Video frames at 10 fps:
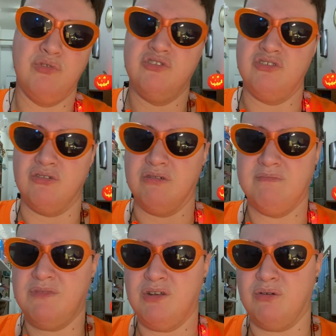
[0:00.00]
or,
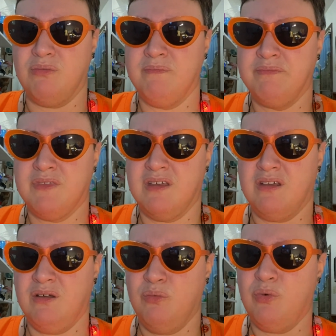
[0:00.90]

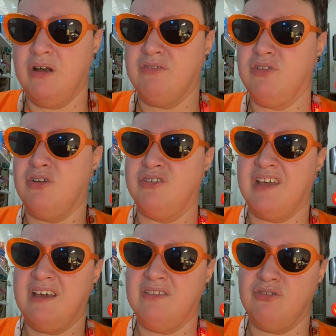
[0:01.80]
whatever their
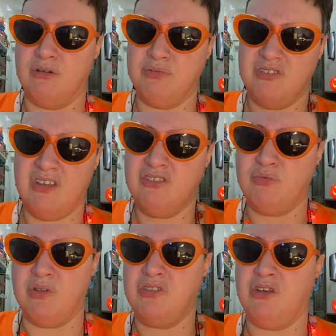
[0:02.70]
dads are obsessed
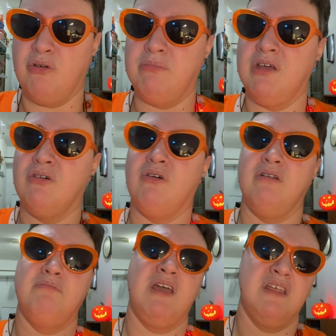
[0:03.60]
with. Men aren't
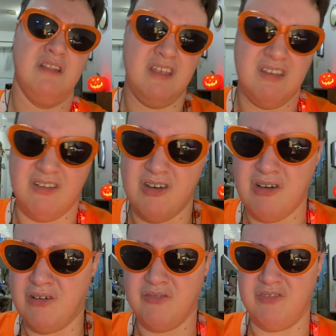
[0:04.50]
manly
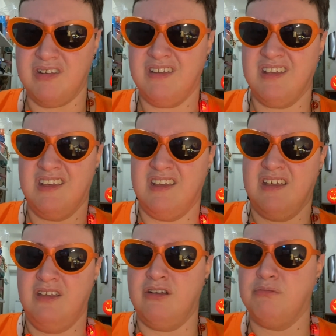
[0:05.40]
enough.
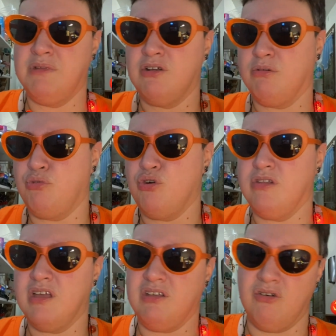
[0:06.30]
Men are more
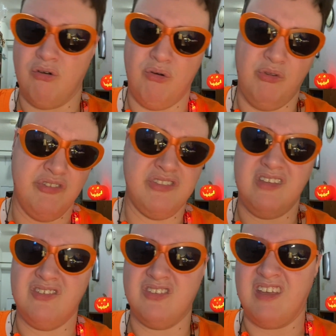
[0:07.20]
like girls
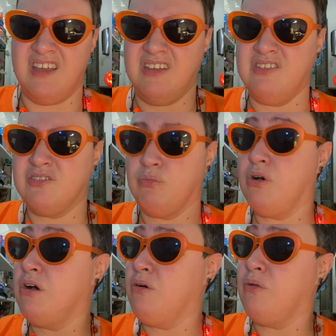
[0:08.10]
these days.
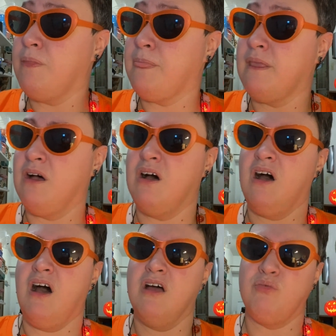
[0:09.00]
Well,
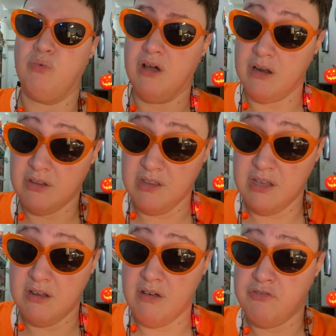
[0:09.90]
ironically
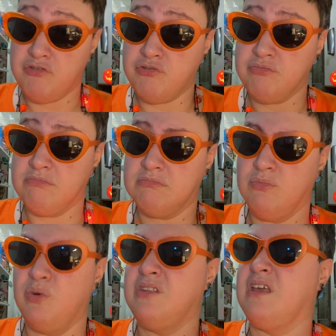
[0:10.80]
enough,
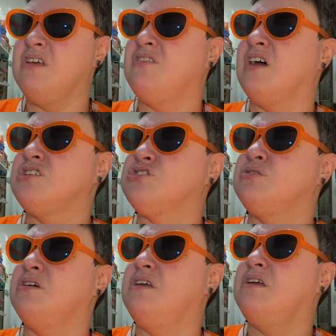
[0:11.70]
when the kids
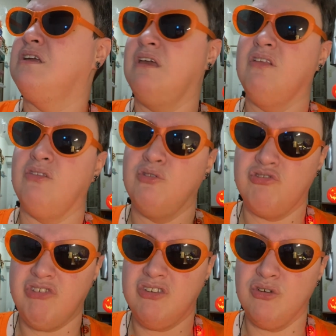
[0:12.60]
actually get those
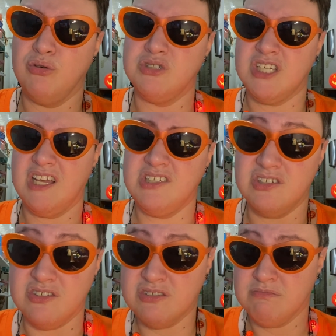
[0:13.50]
physical
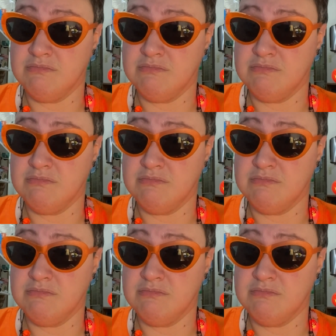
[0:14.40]
changes